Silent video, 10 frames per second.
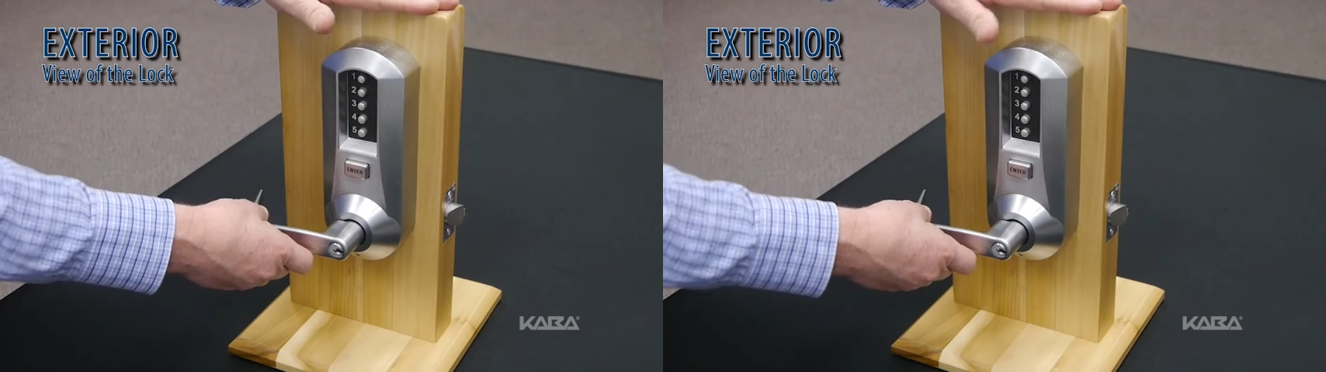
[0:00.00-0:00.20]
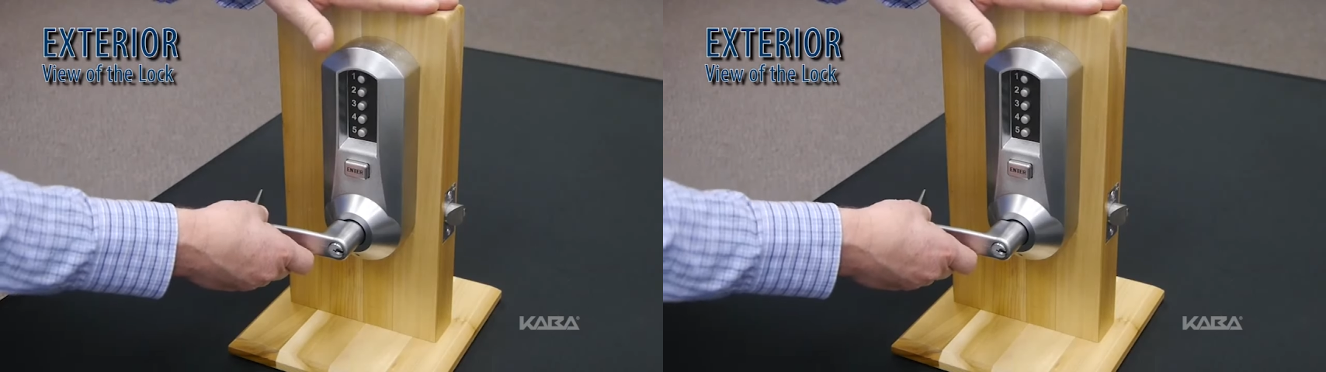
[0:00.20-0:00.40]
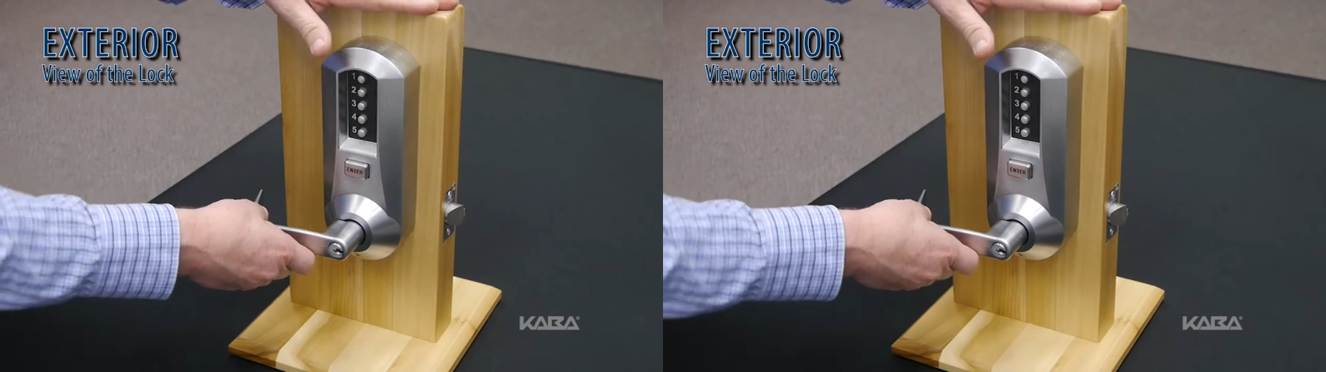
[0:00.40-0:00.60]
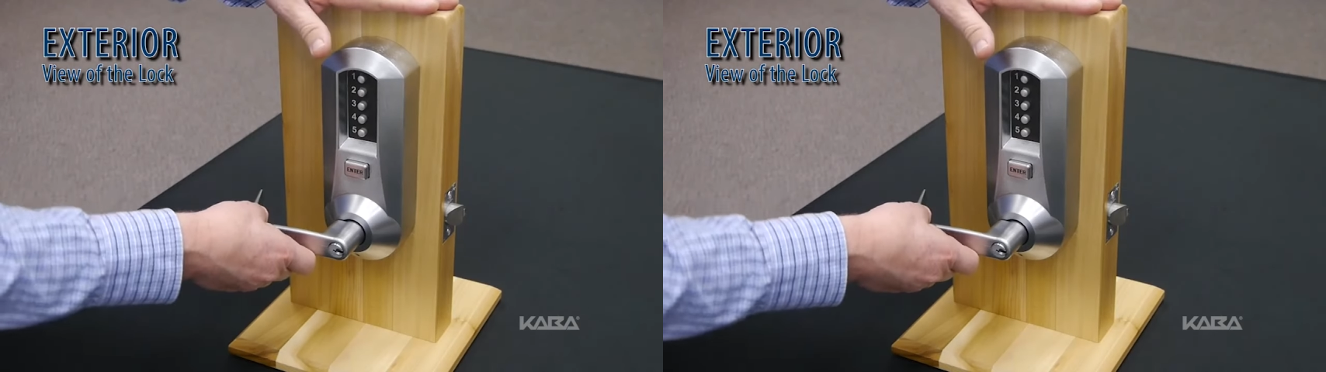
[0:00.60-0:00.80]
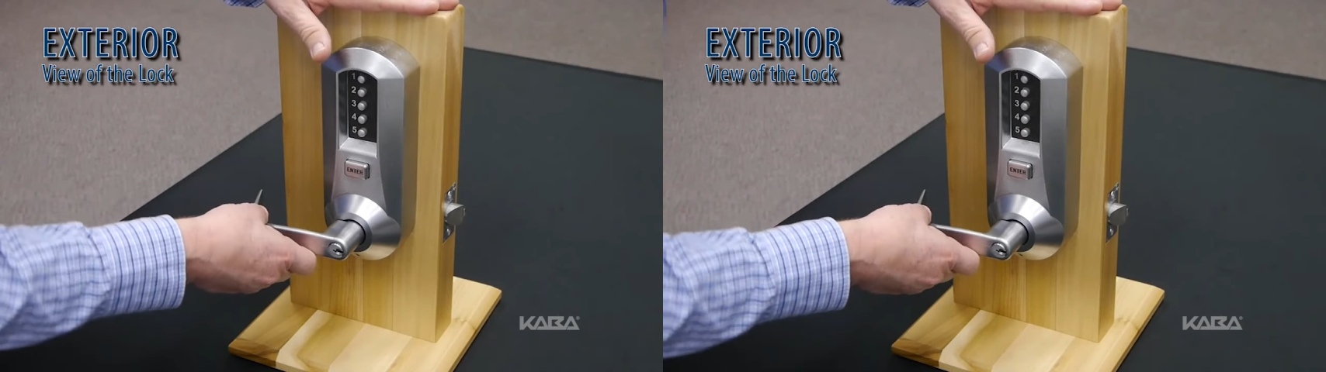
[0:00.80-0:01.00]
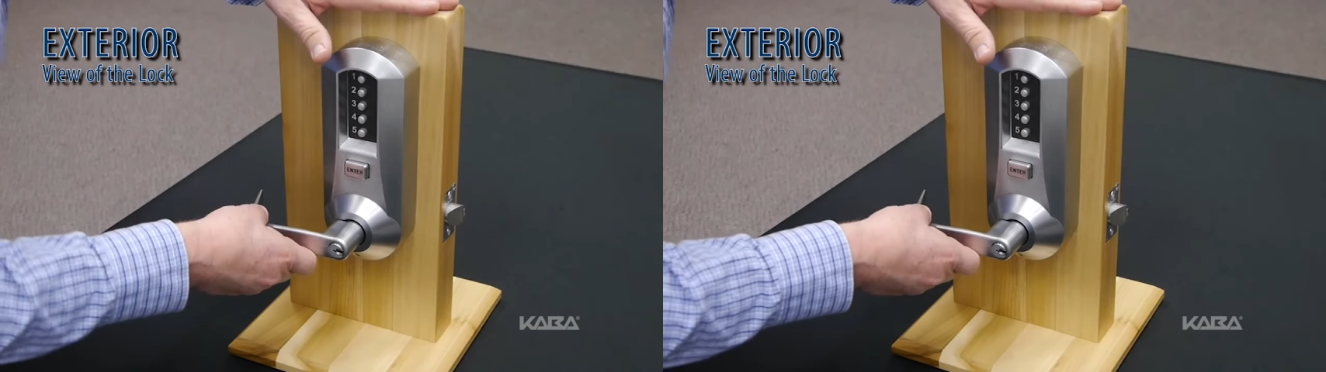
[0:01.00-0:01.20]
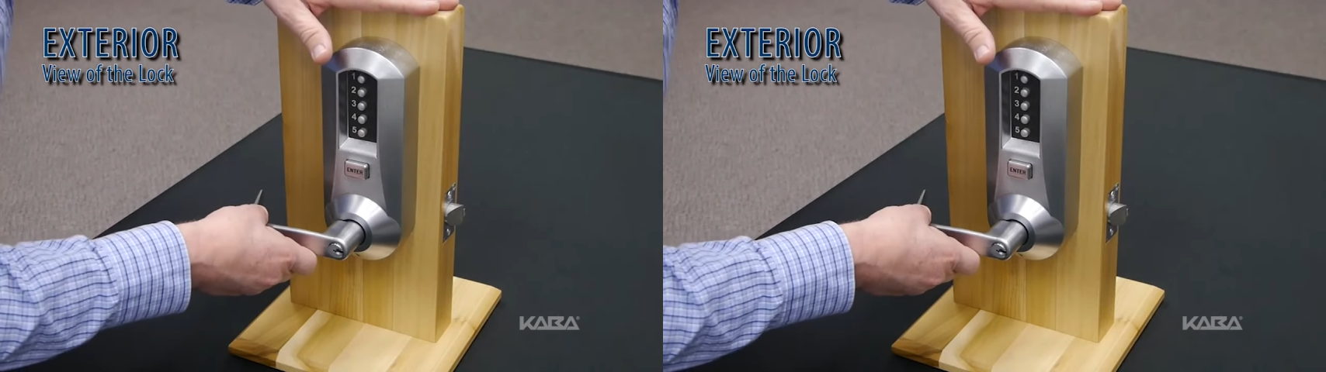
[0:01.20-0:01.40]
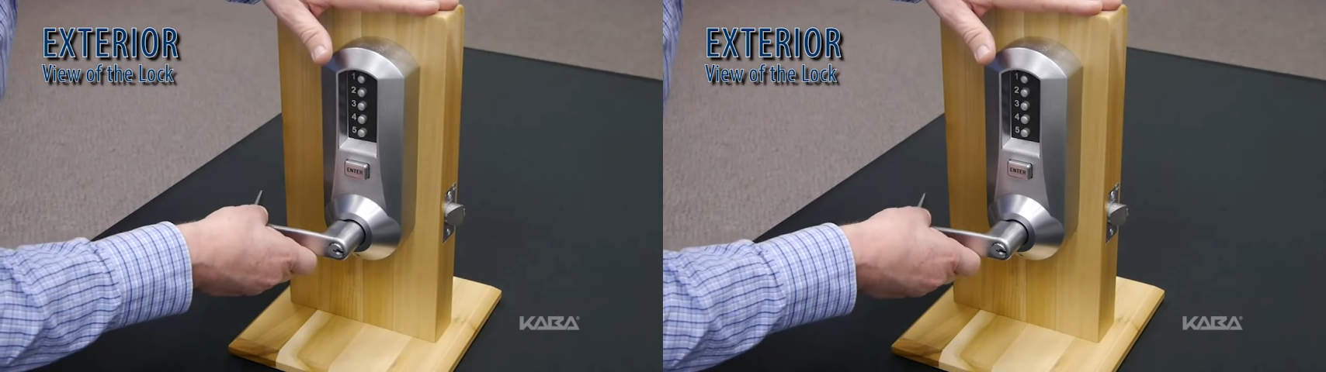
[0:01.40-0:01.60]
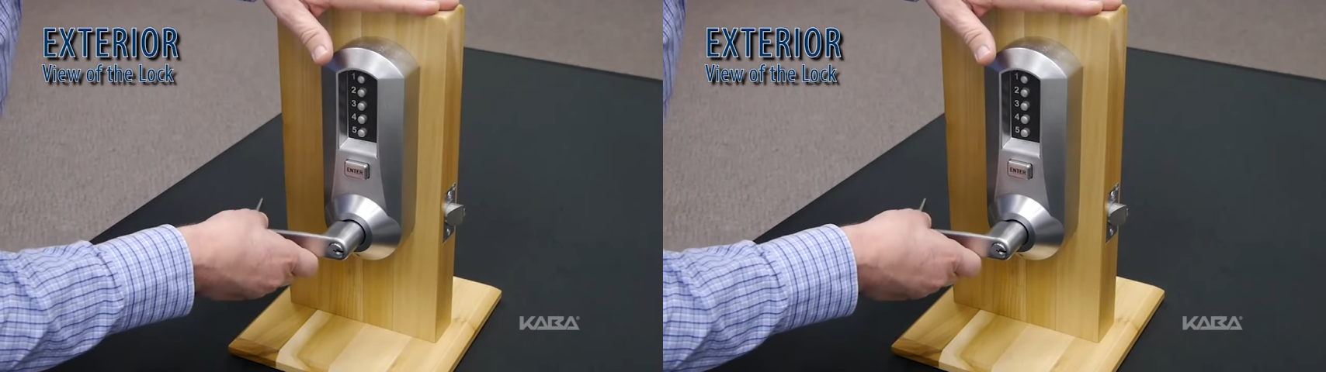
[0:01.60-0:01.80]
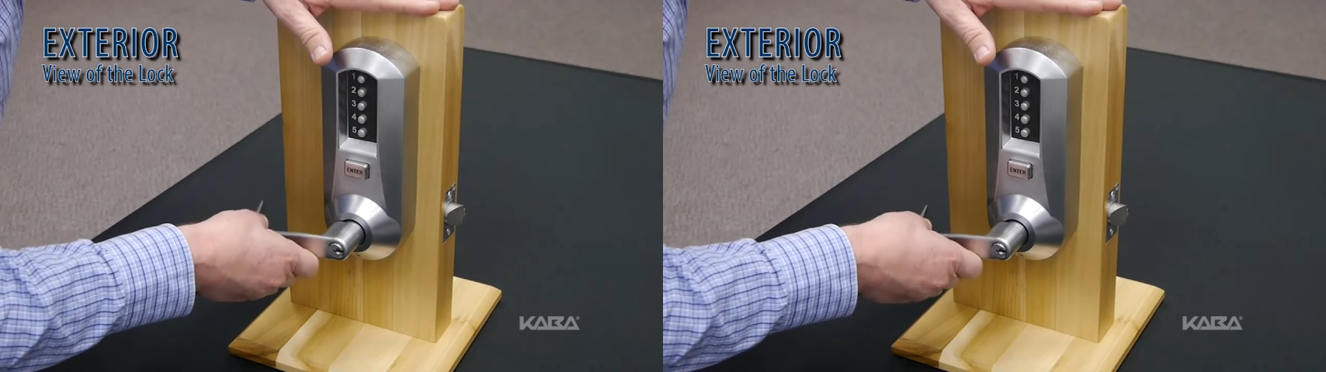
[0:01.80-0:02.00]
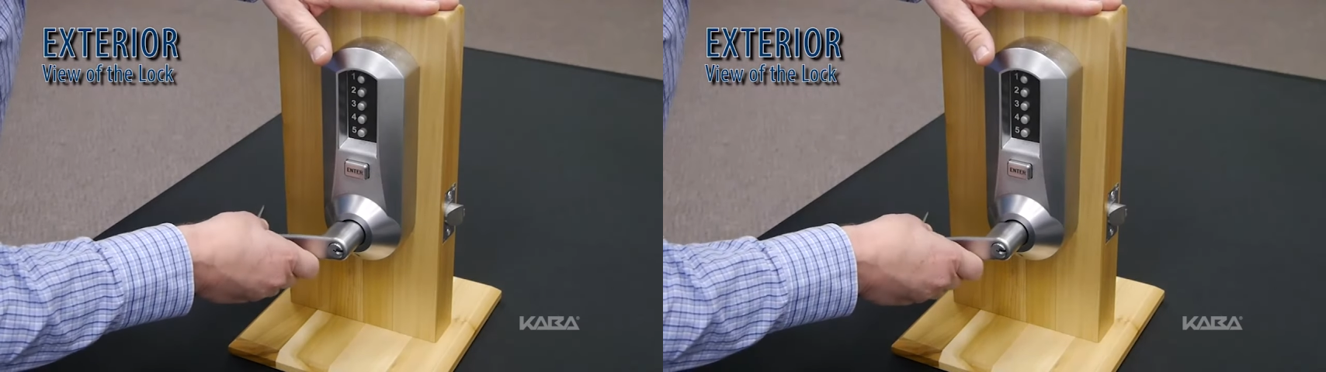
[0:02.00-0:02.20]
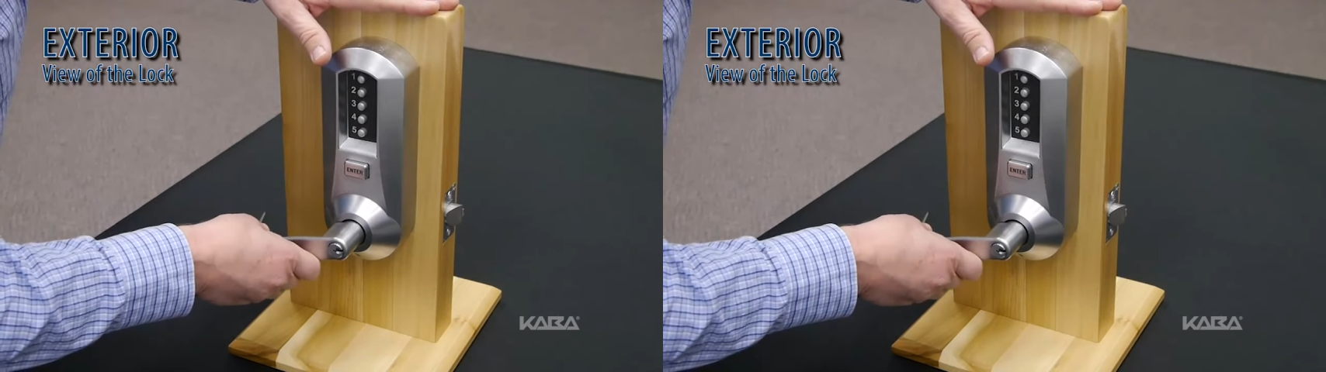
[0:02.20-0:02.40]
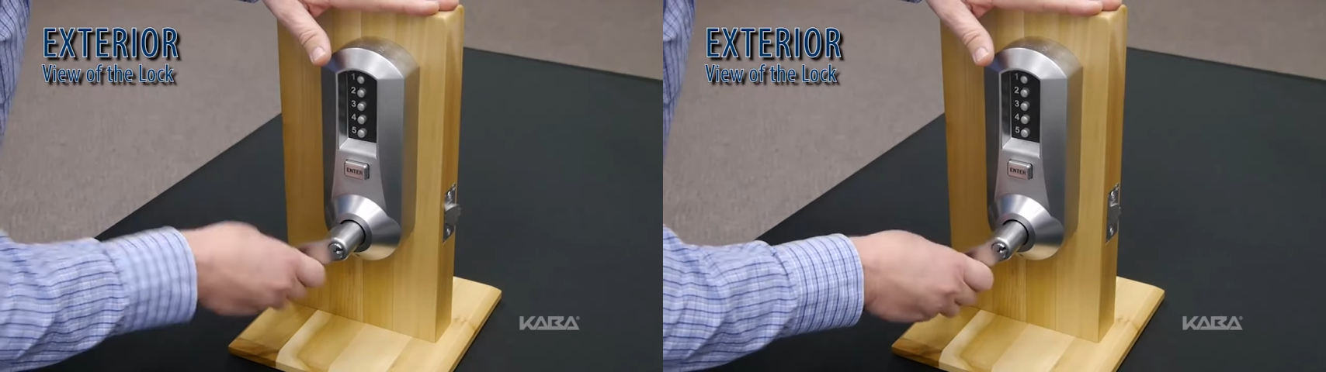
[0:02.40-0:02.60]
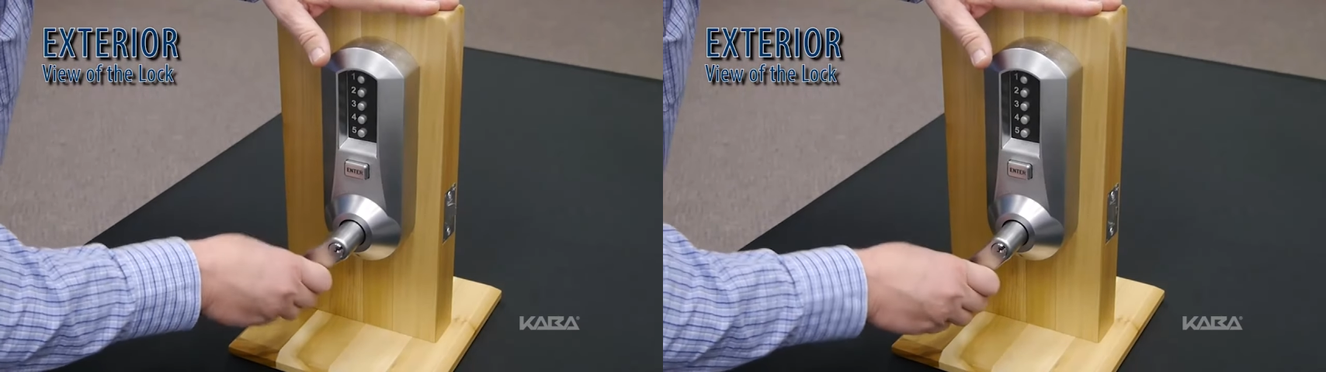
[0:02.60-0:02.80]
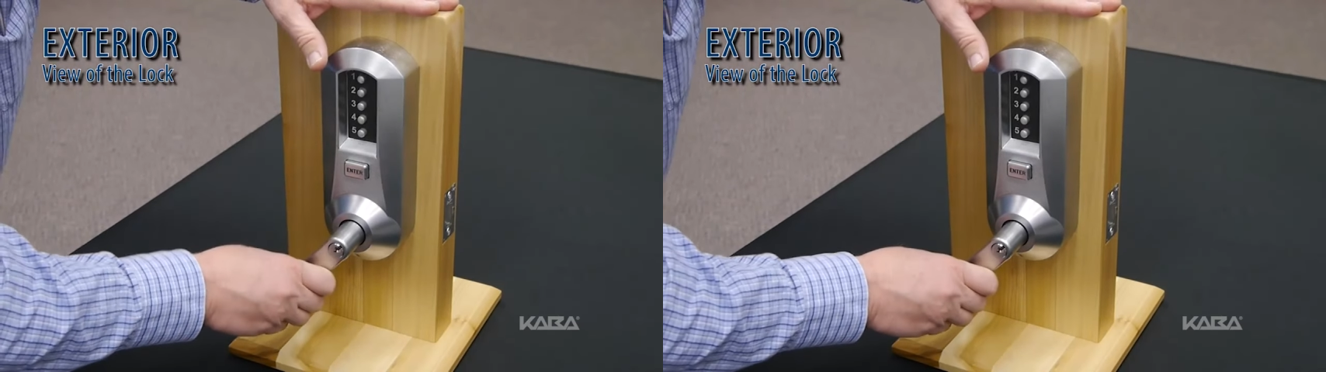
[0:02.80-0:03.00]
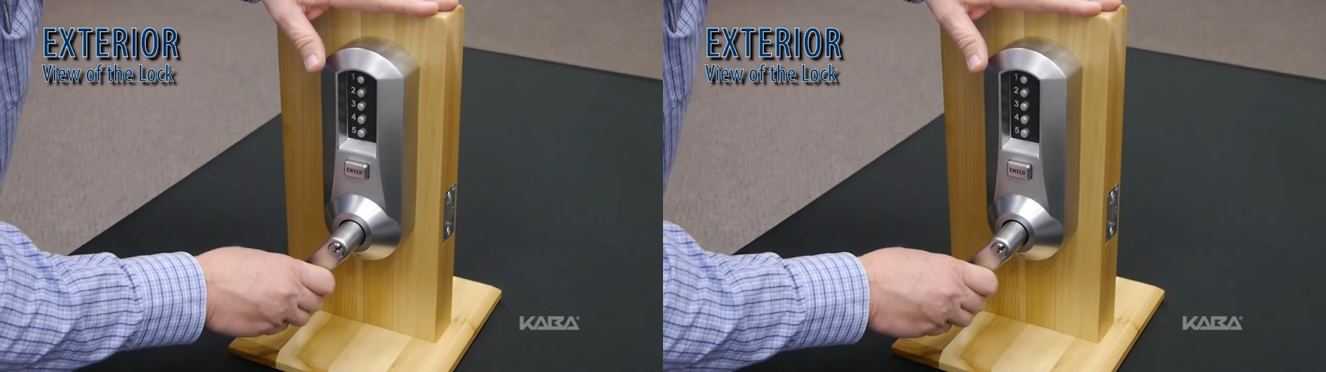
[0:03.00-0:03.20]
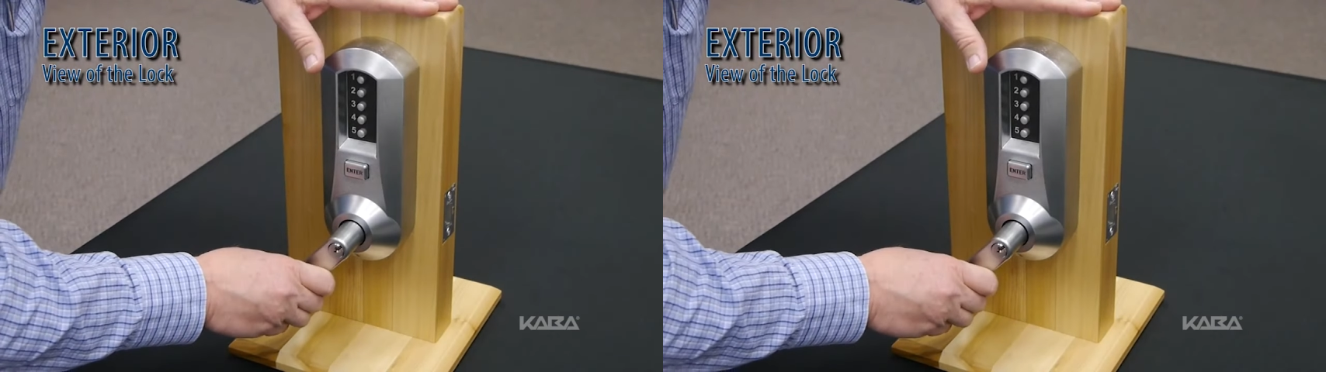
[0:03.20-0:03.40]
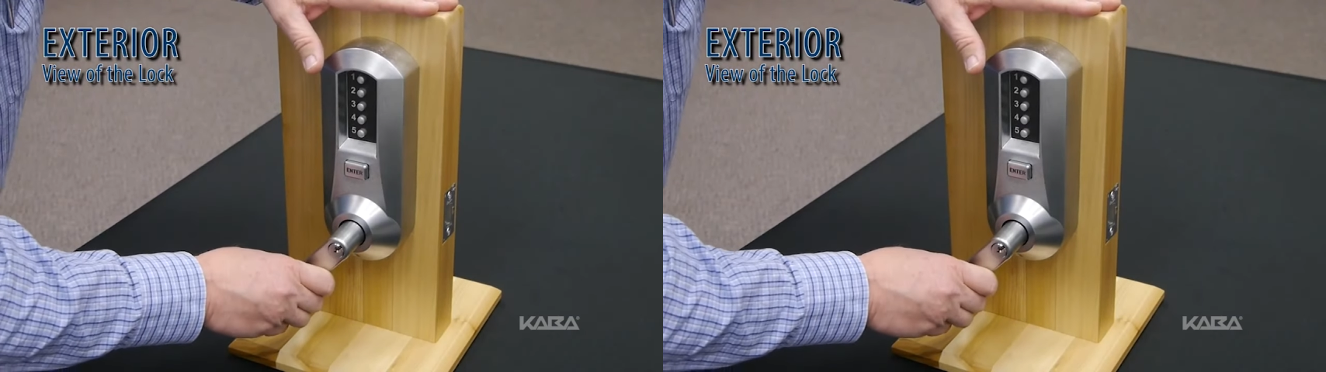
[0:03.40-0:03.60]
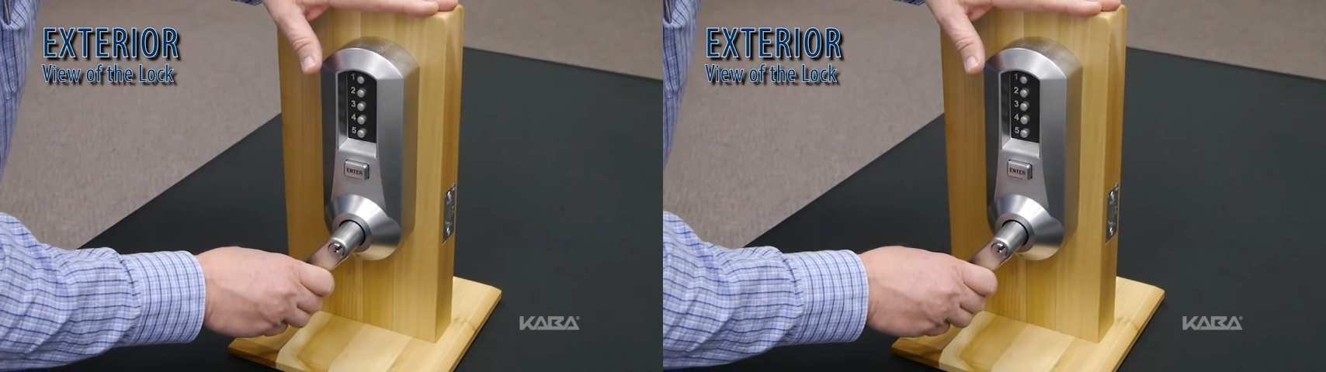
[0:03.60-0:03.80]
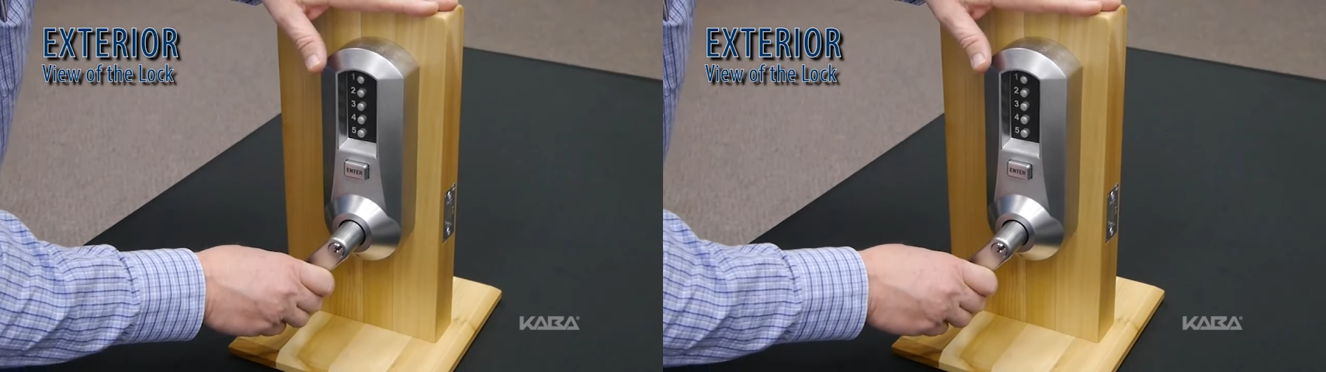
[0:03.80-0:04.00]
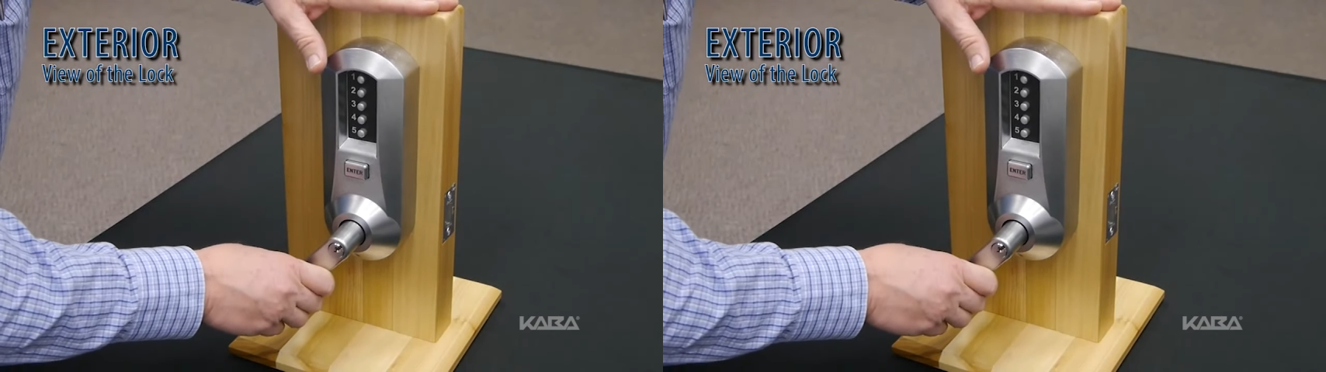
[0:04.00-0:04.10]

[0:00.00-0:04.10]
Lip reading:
Nobody's mouth can be seen.